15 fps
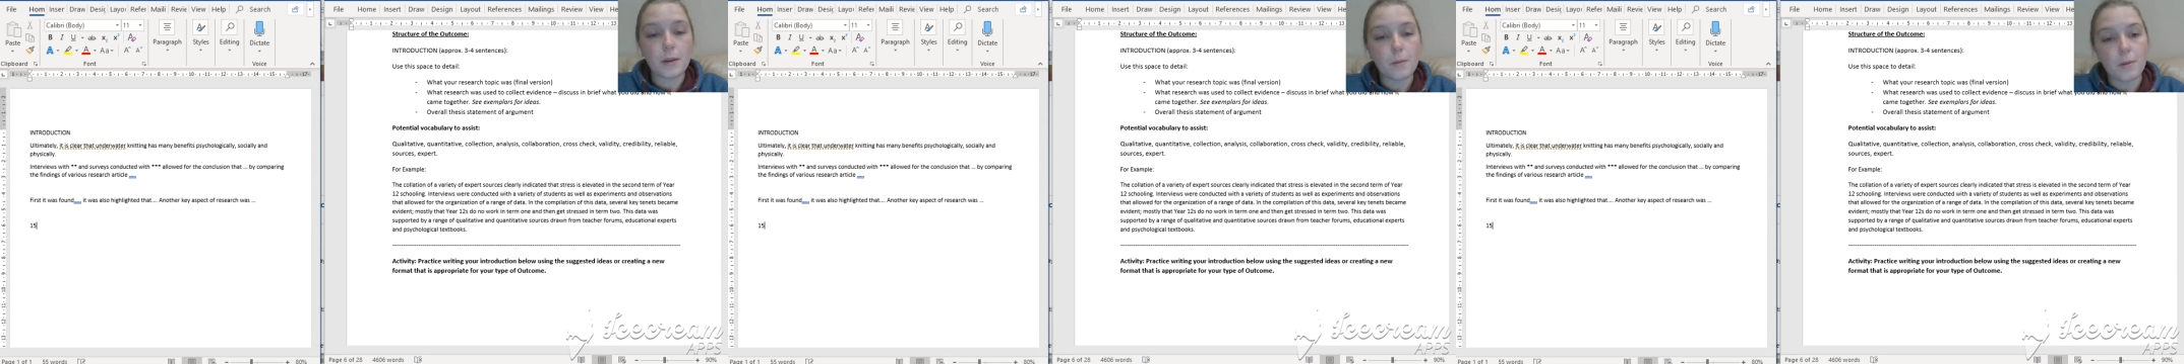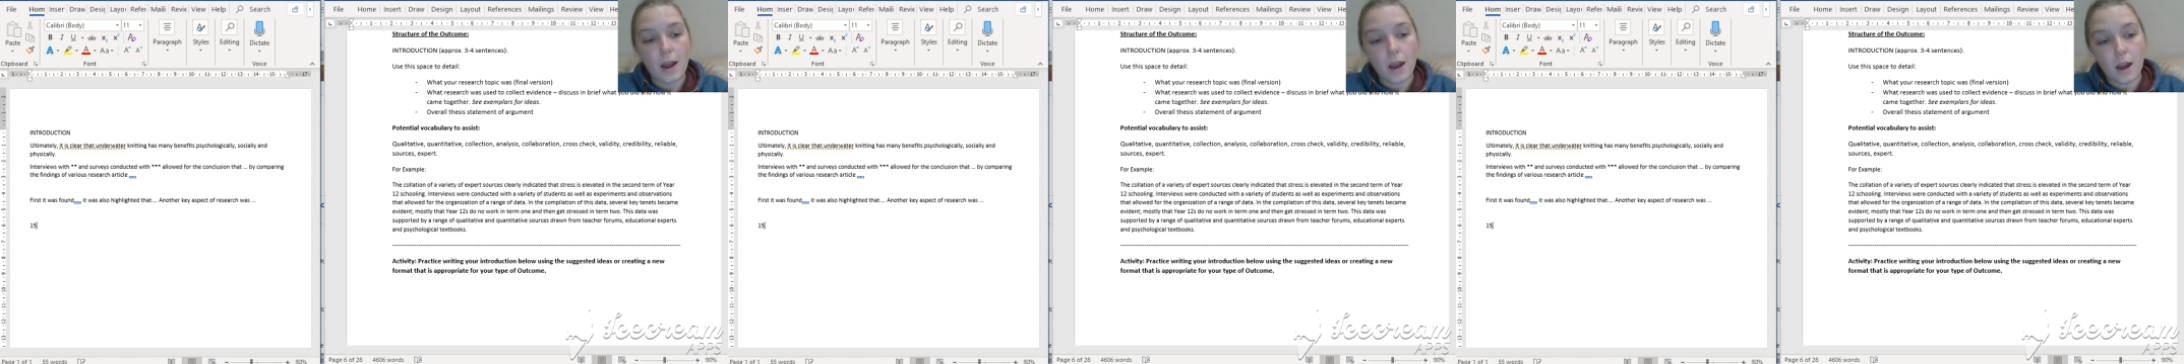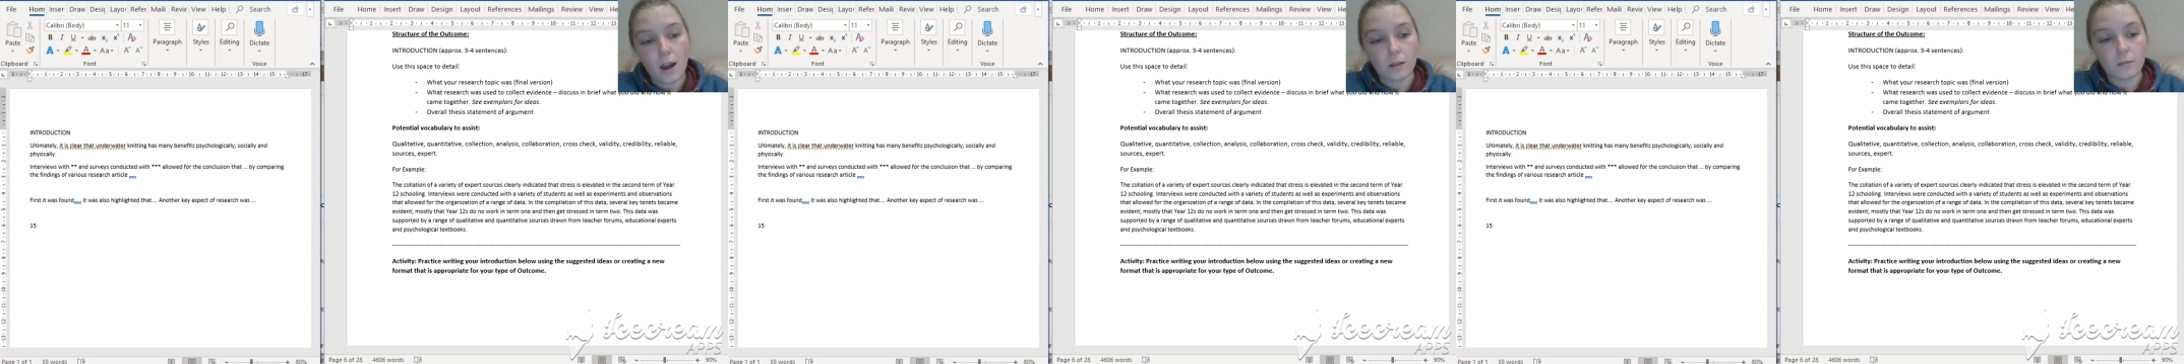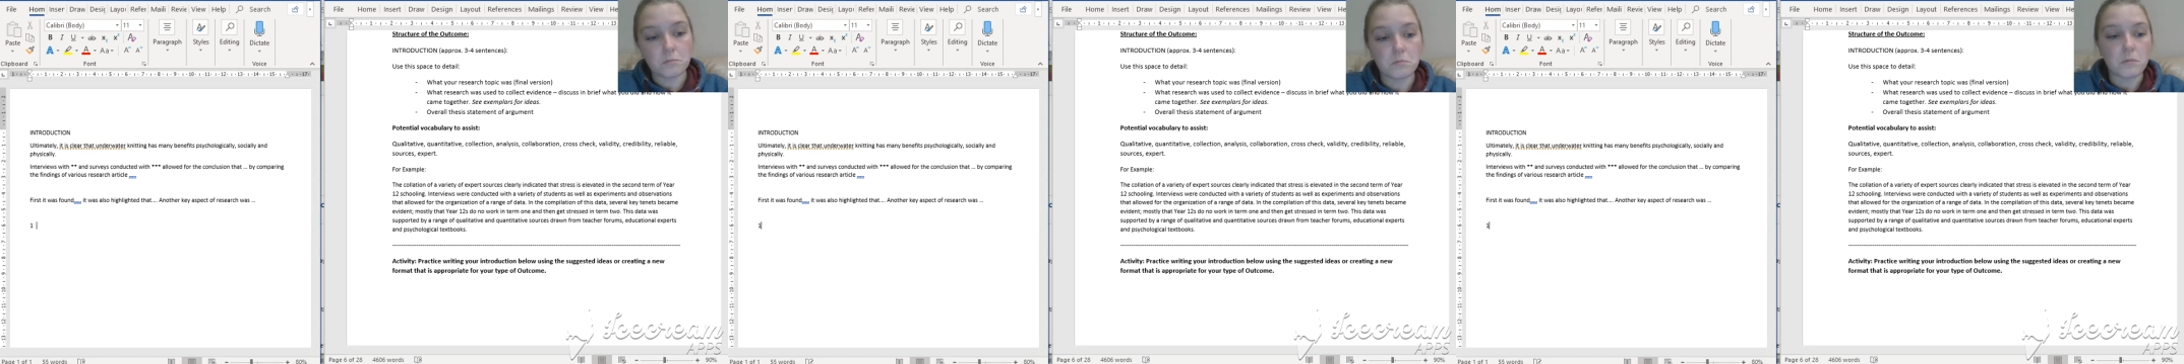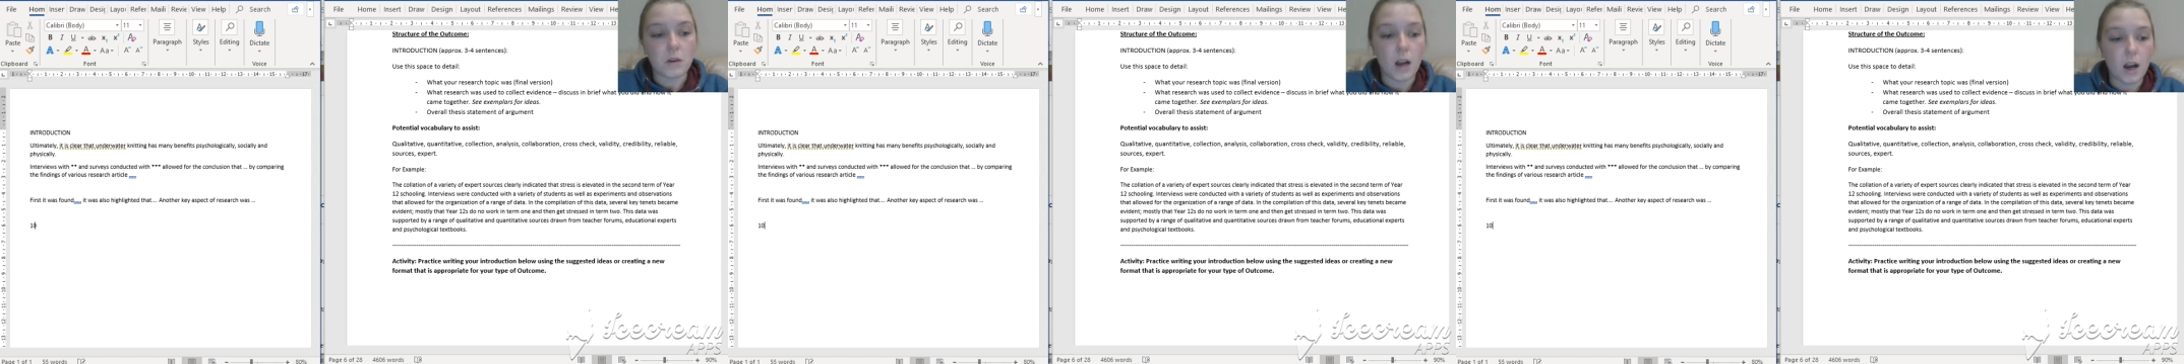about
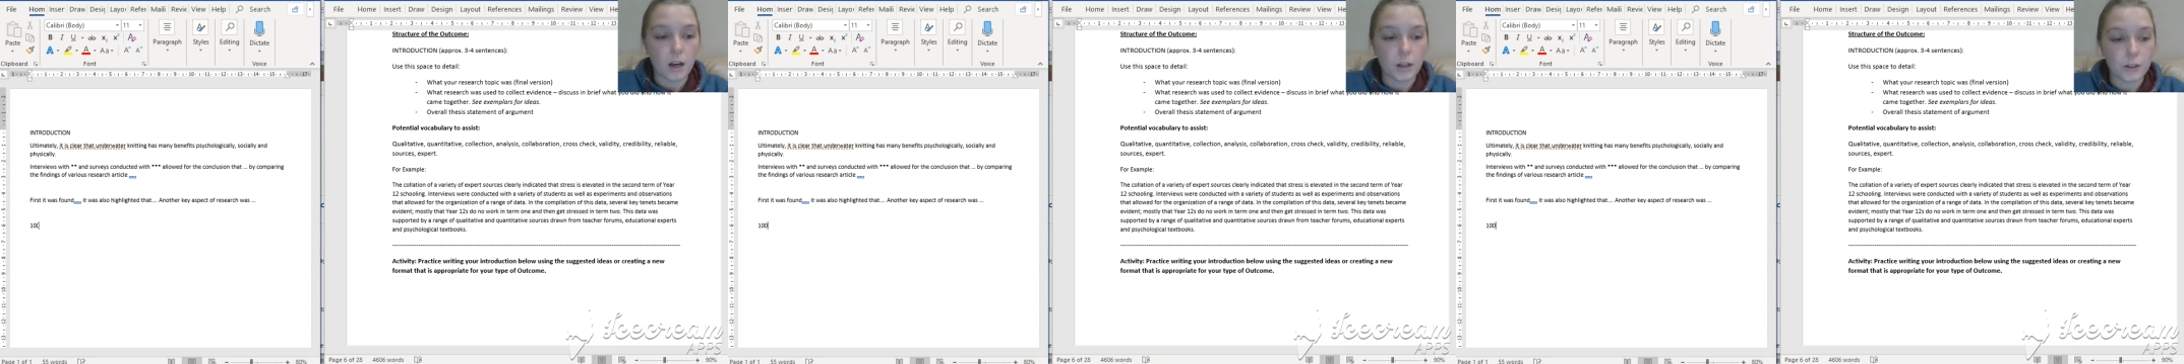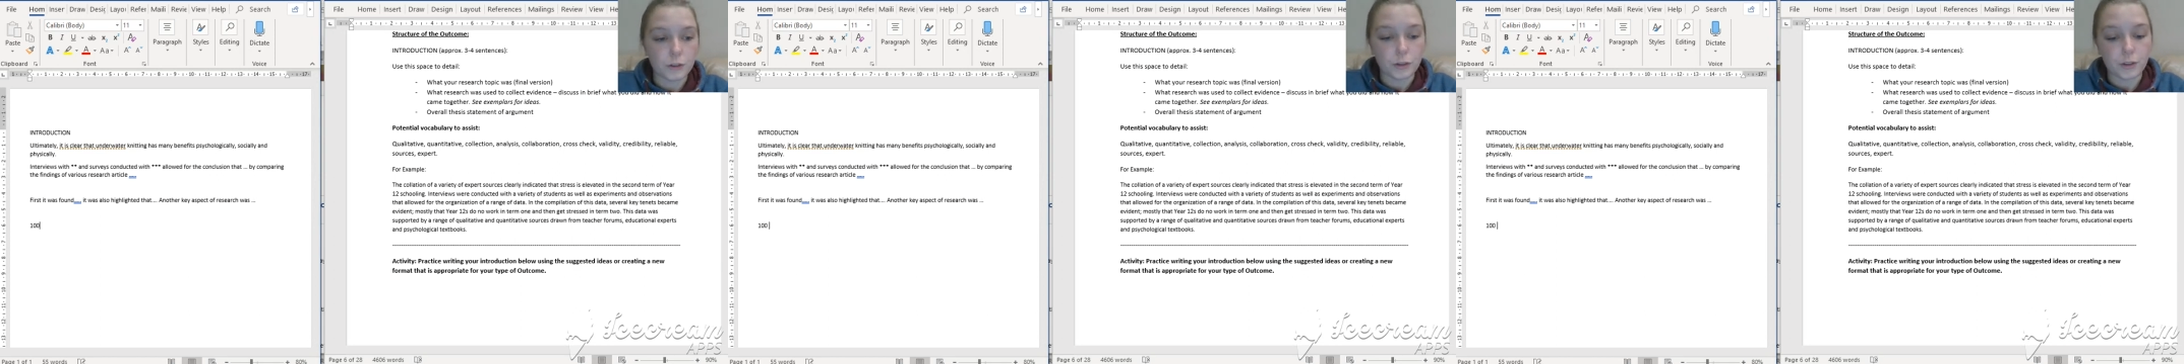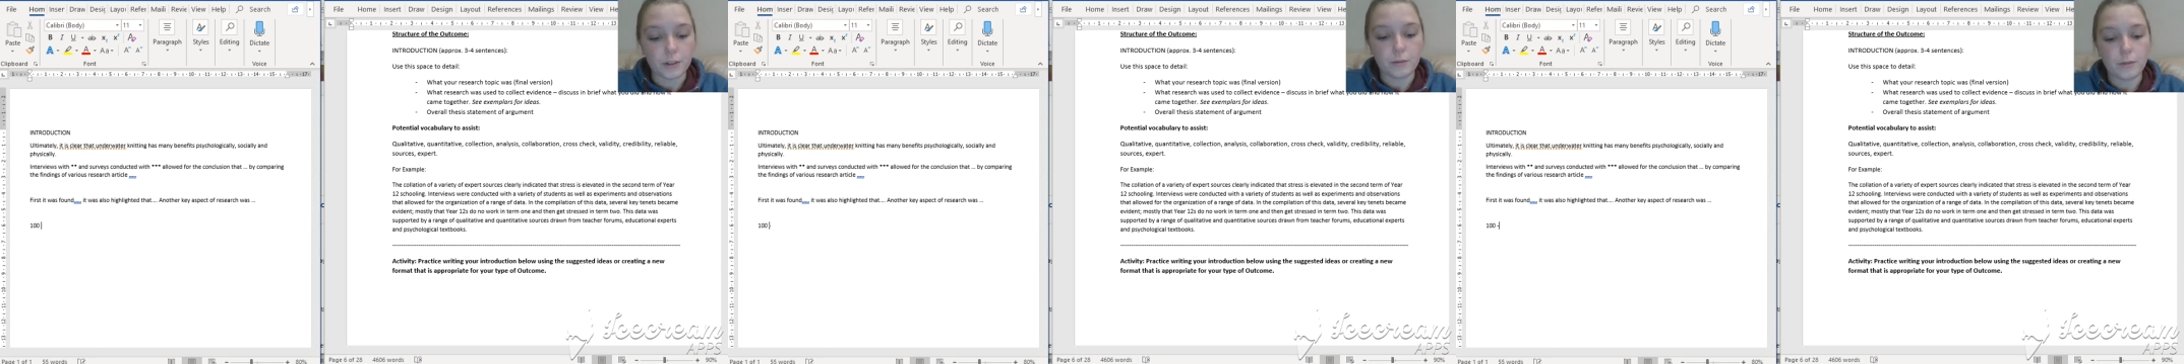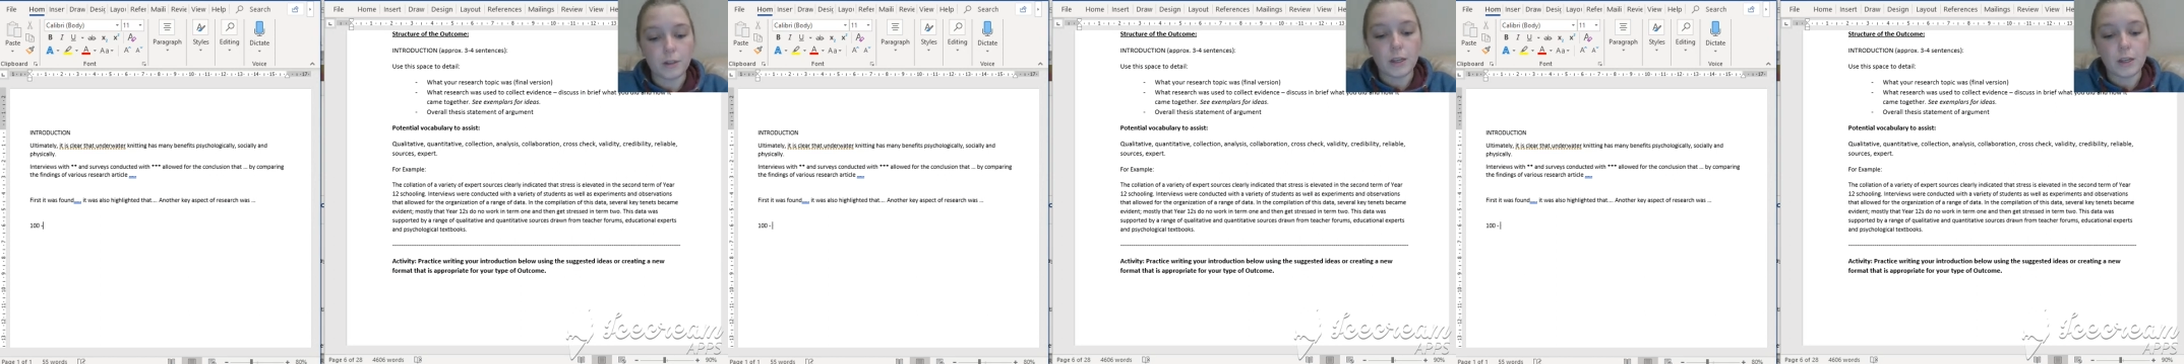100 to